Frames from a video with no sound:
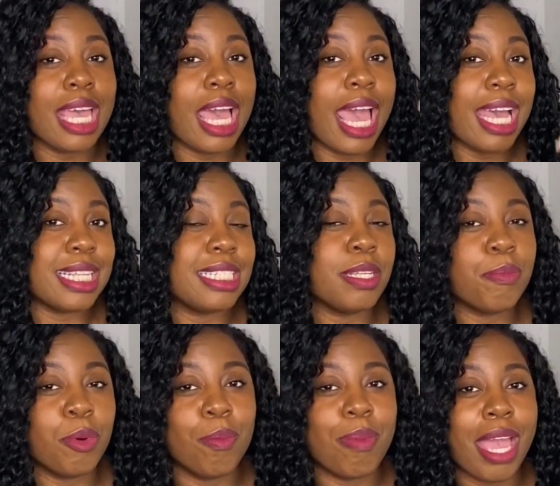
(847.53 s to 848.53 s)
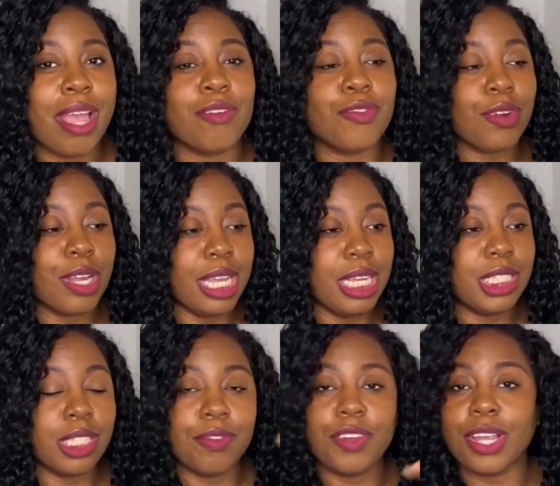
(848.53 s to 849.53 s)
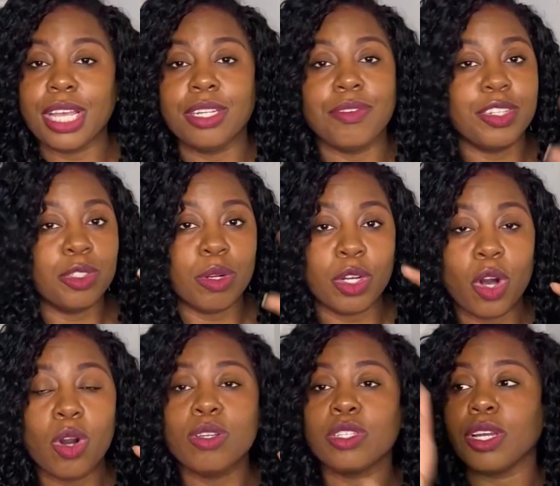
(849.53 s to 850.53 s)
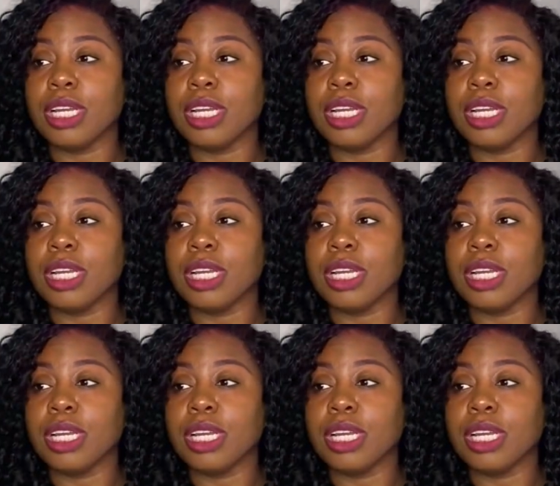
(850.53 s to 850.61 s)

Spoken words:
at Simple Bank for each of your individual goals or